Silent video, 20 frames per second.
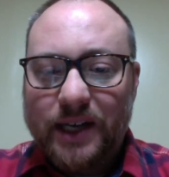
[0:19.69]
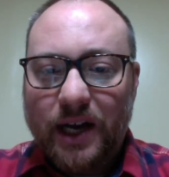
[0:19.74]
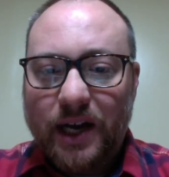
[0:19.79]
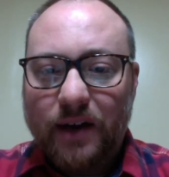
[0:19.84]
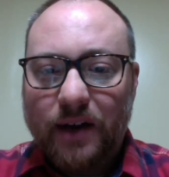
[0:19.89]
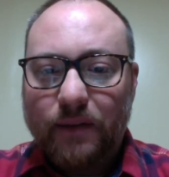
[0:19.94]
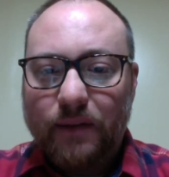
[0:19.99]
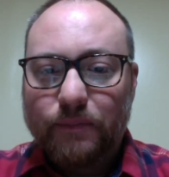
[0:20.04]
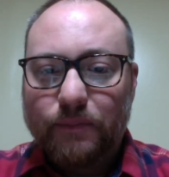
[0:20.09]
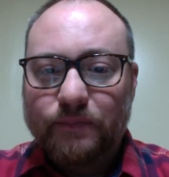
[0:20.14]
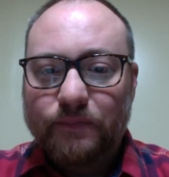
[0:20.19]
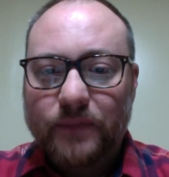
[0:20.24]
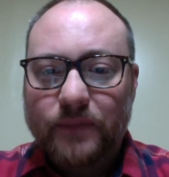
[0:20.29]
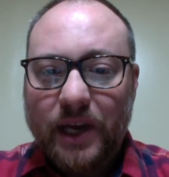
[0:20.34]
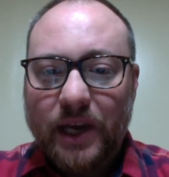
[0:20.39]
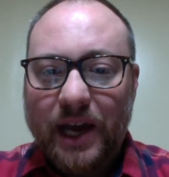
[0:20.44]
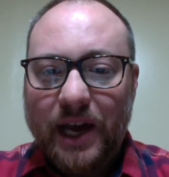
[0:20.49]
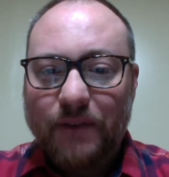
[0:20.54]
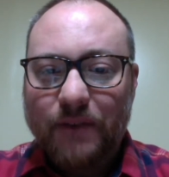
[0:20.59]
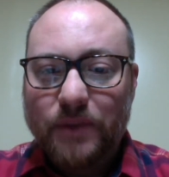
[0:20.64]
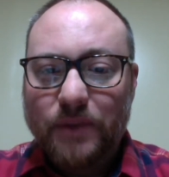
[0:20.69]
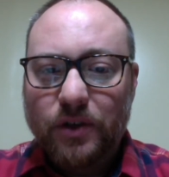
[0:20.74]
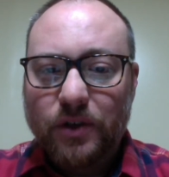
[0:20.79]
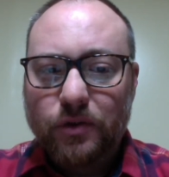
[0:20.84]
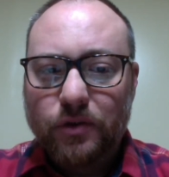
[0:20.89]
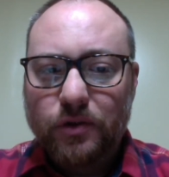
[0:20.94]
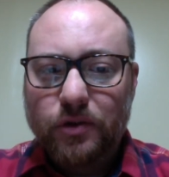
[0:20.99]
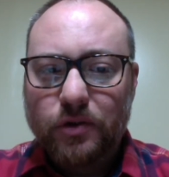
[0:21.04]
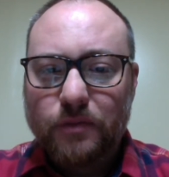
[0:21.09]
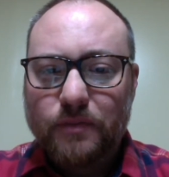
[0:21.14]
I haven't been
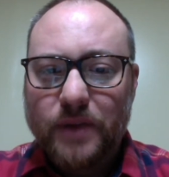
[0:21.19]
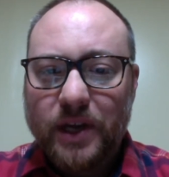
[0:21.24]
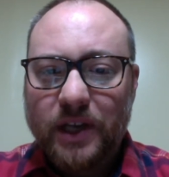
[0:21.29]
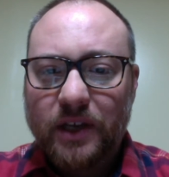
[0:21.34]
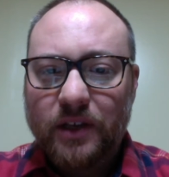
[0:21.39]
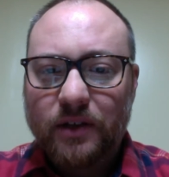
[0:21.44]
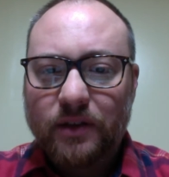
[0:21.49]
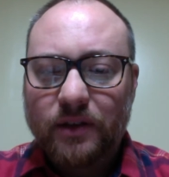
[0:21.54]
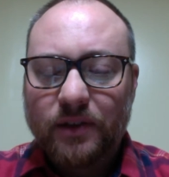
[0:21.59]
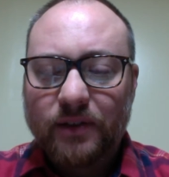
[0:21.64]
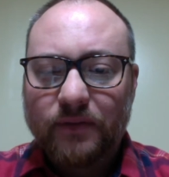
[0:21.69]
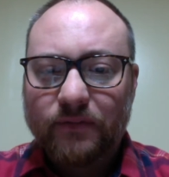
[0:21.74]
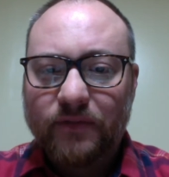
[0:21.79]
doing too many